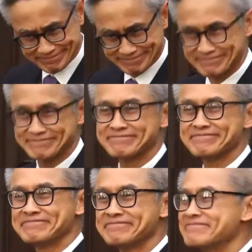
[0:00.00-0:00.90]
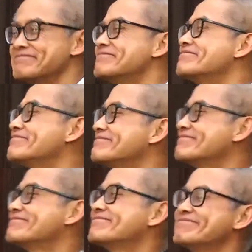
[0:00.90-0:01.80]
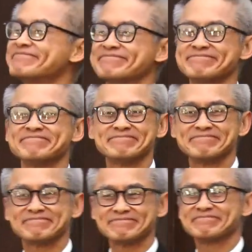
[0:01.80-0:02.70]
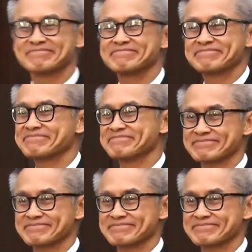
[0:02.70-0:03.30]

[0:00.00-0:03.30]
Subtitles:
No one is speaking in this clip.